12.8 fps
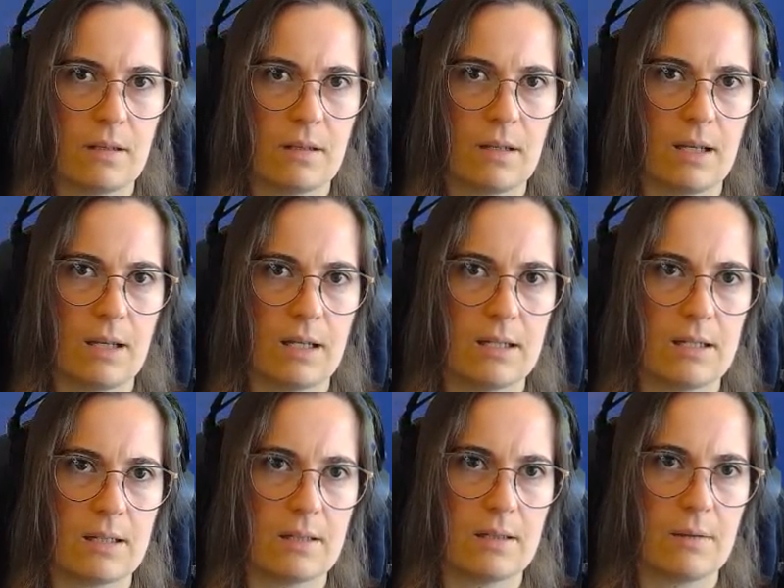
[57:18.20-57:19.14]
And
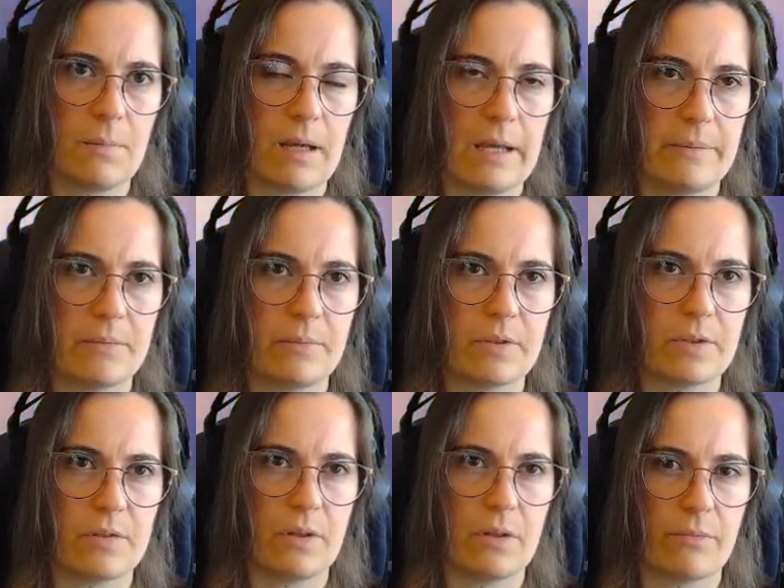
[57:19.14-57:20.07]
the peeps will
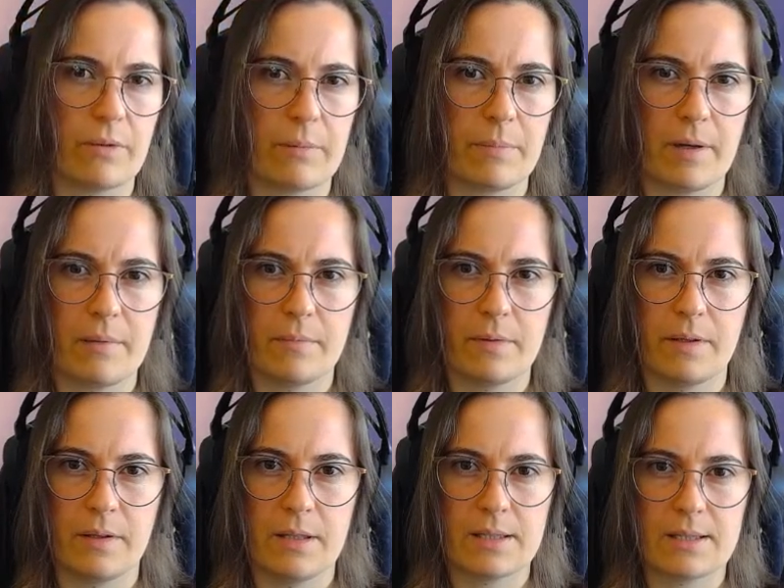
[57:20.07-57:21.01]
slowly repop on
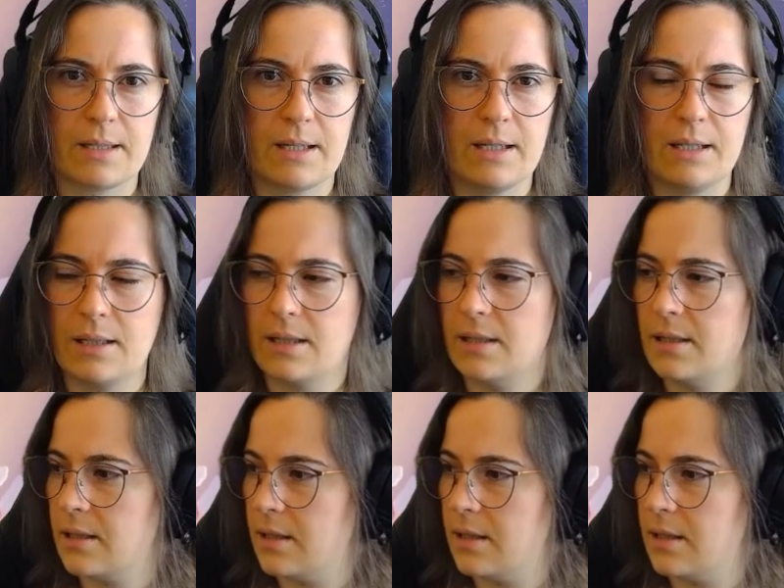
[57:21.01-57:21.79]
this island.